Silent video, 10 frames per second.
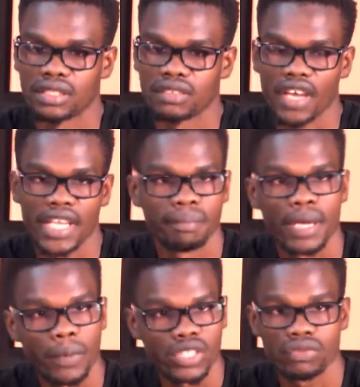find
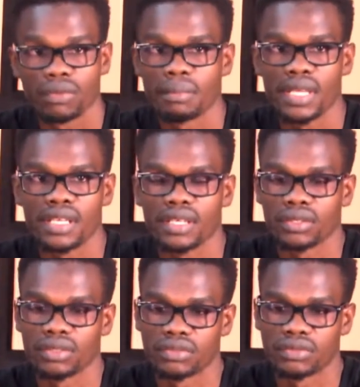purposeful meaning
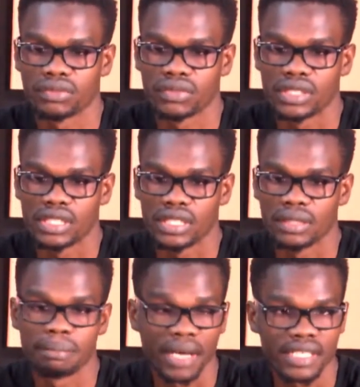of
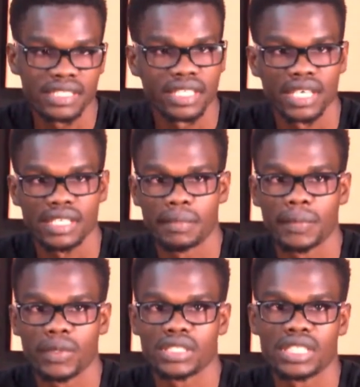impacting other
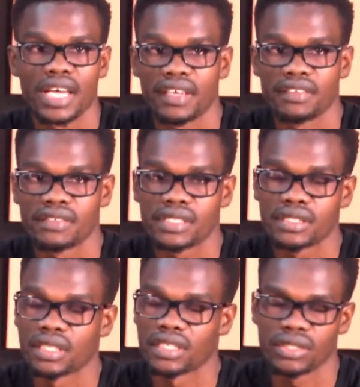people's lives.
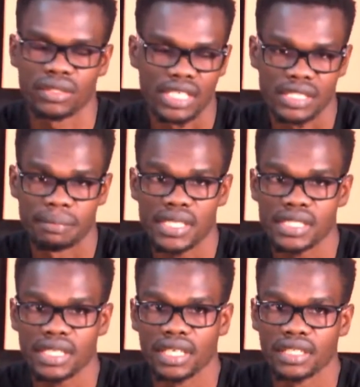Yeah, so that's
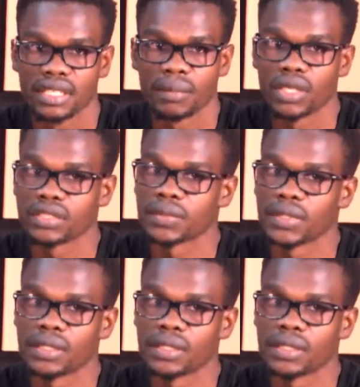basically about me.